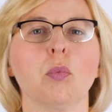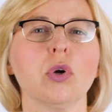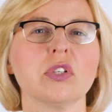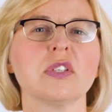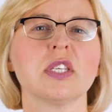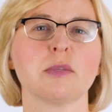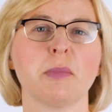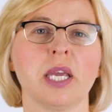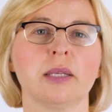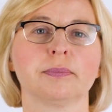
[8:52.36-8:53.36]
What does this
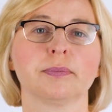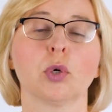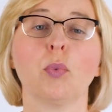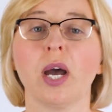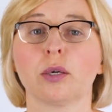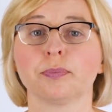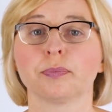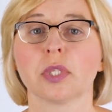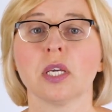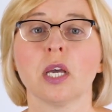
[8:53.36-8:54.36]
mean? Well,
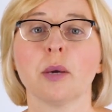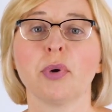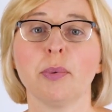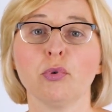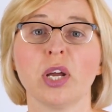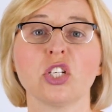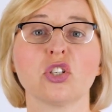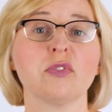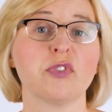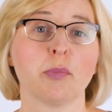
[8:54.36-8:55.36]

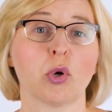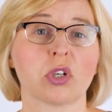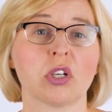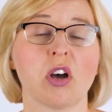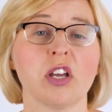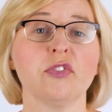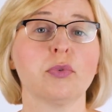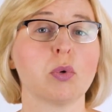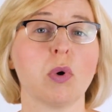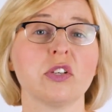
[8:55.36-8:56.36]
preparation for modern
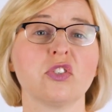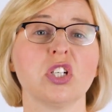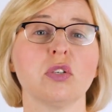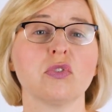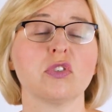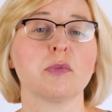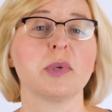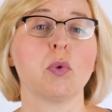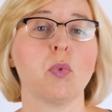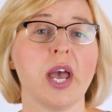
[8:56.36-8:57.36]
life requires children to
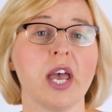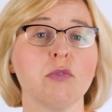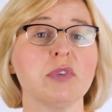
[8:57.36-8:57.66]
be aware,